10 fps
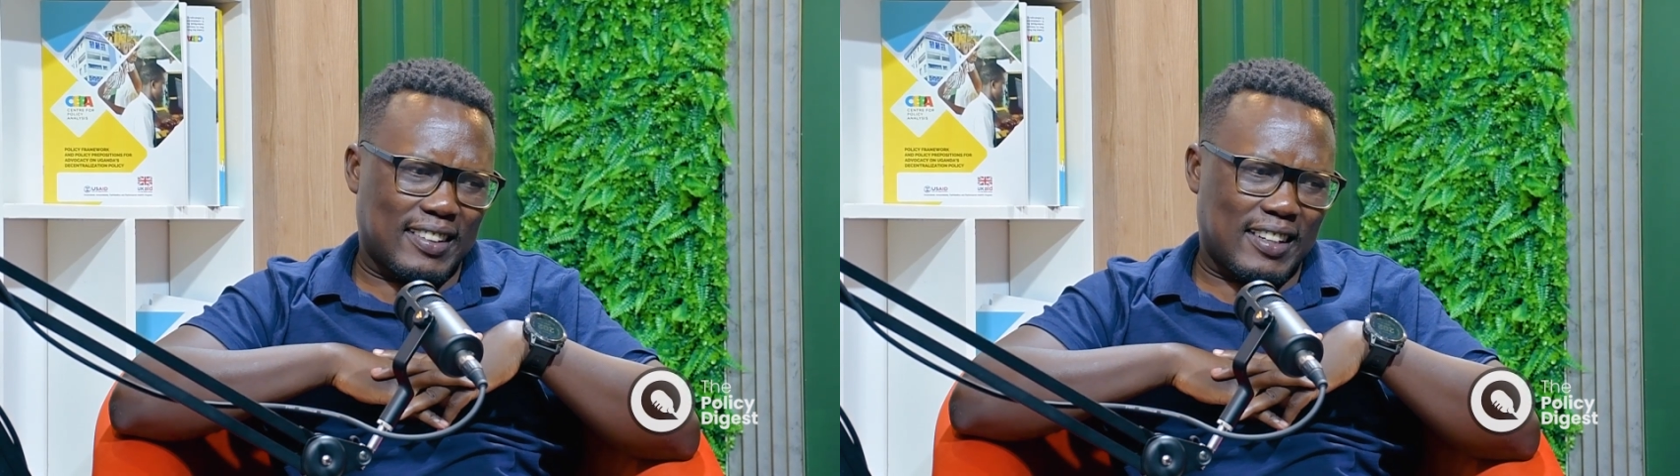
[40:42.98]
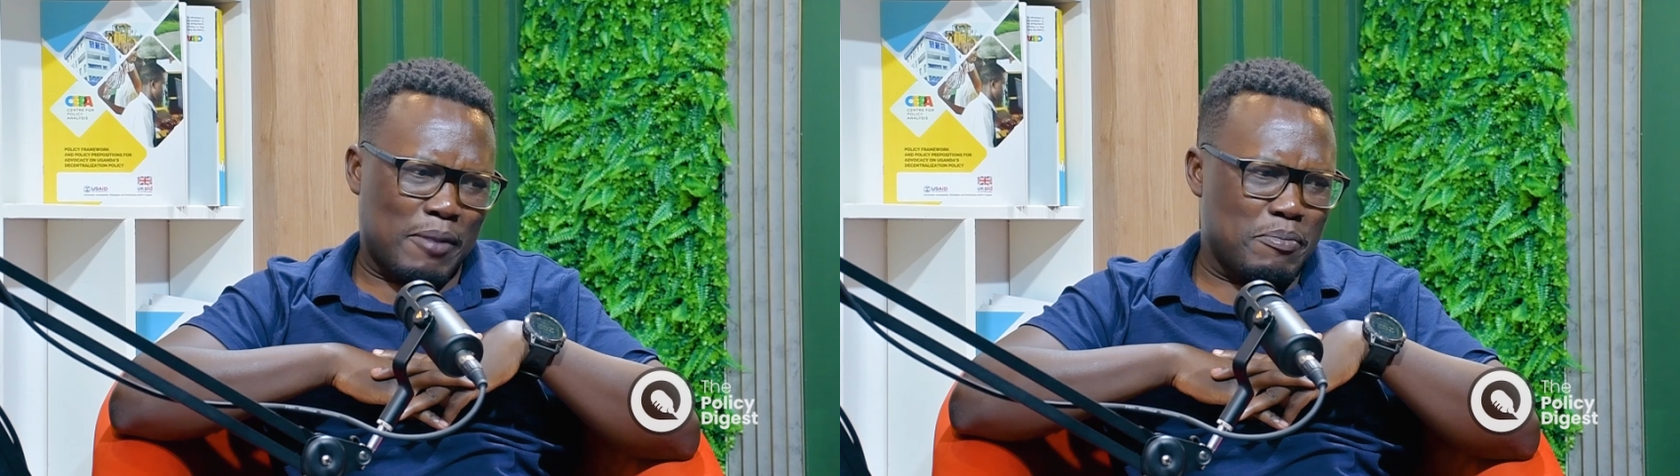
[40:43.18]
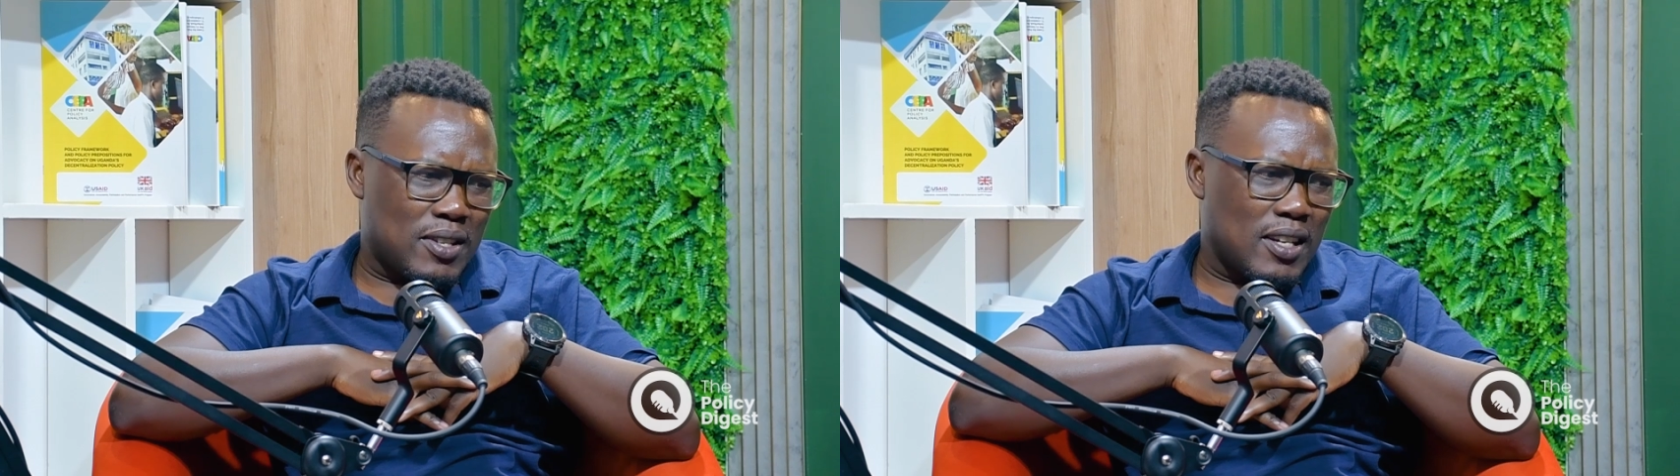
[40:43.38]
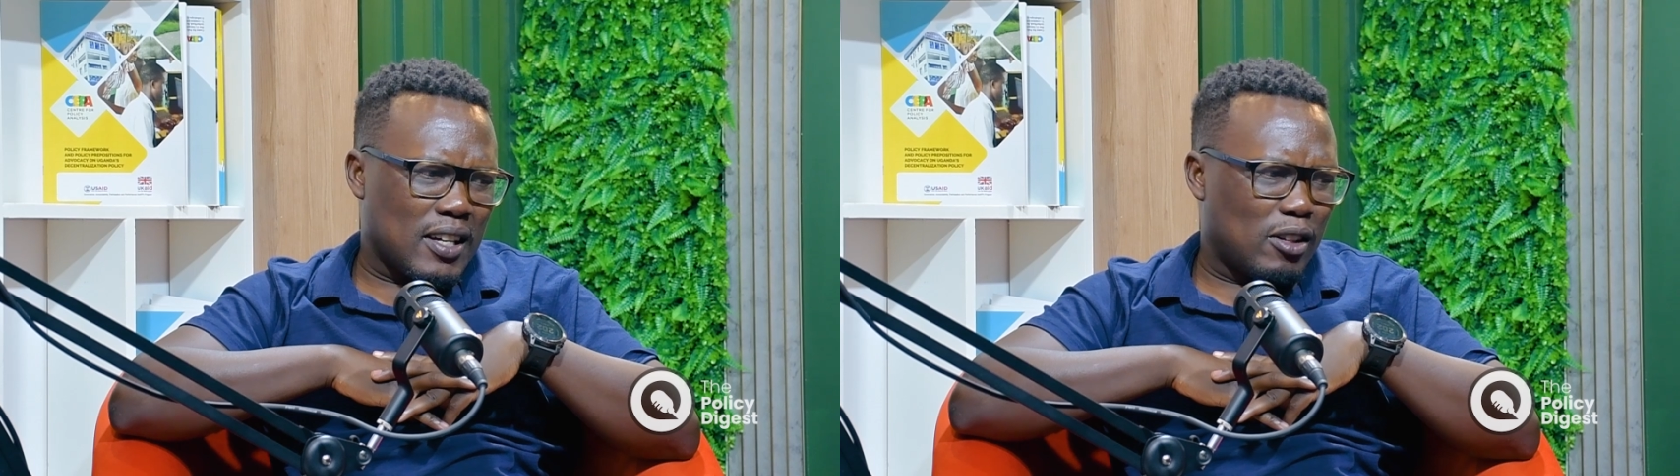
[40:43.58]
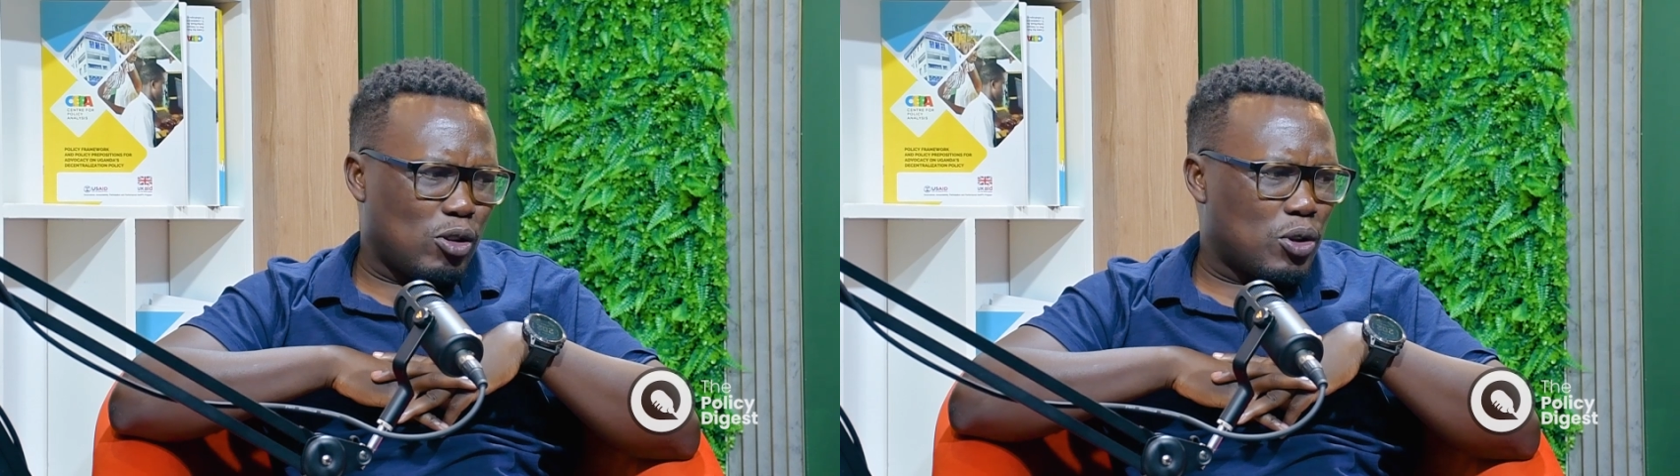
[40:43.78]
I'm
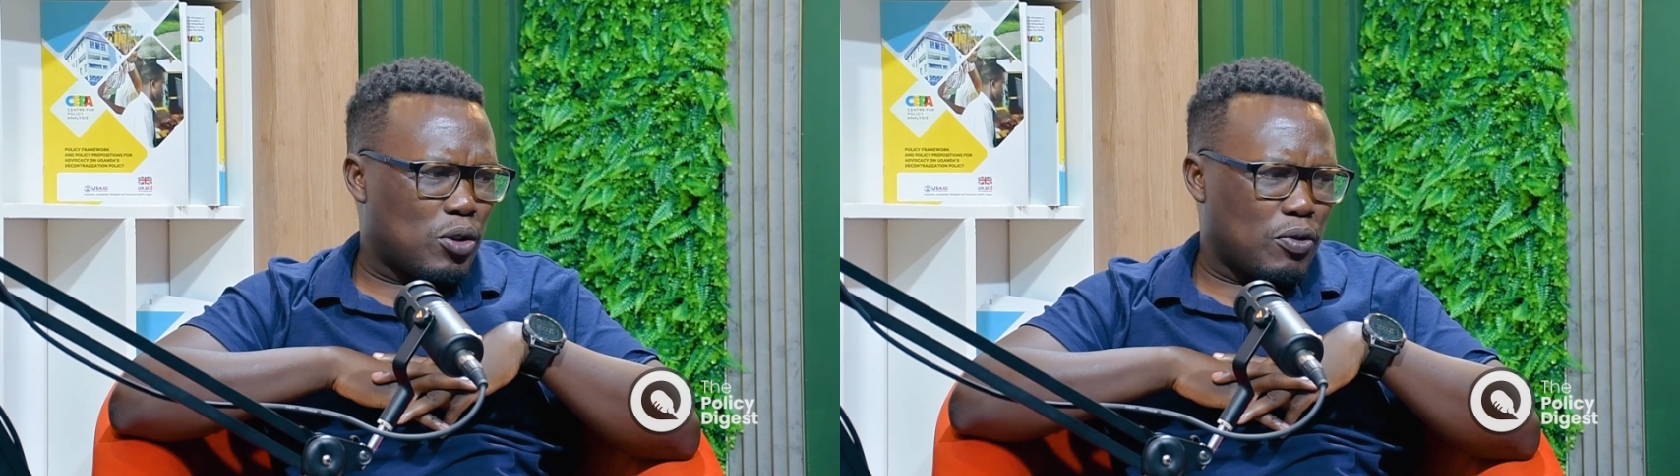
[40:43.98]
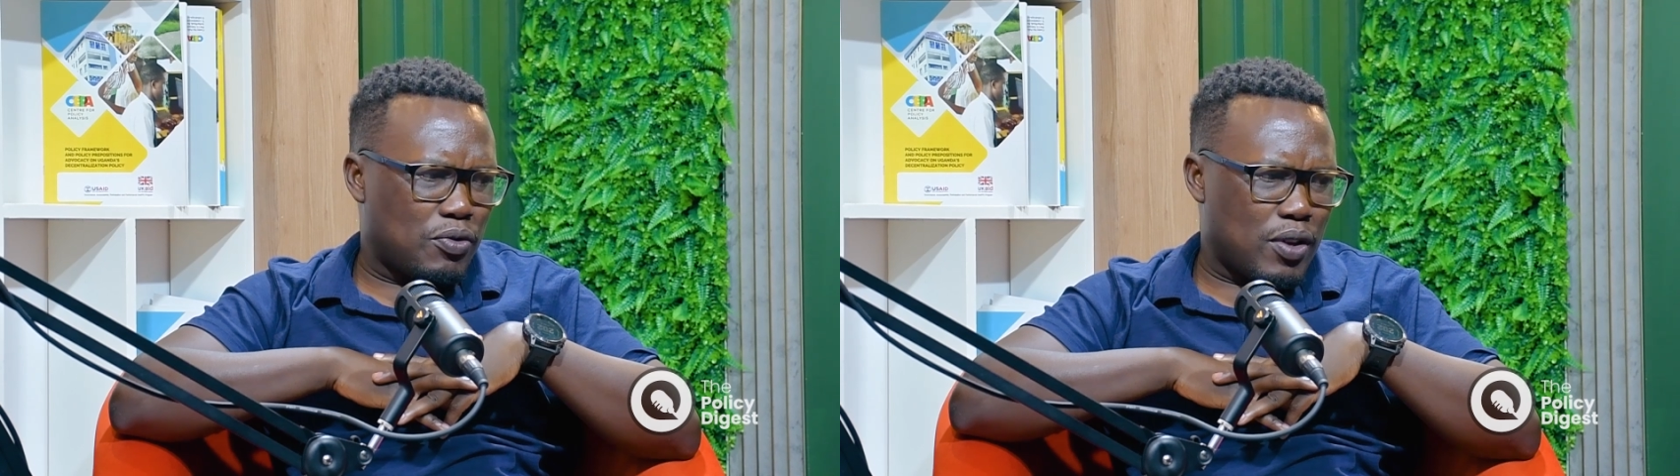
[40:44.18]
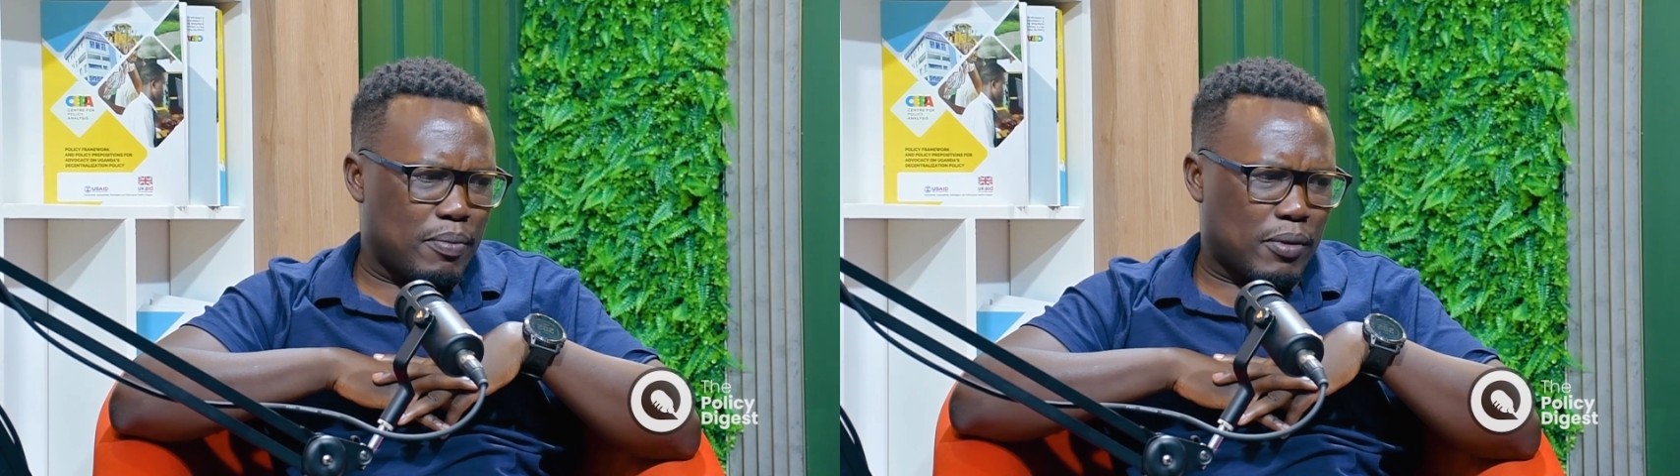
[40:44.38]
seeing a lot of them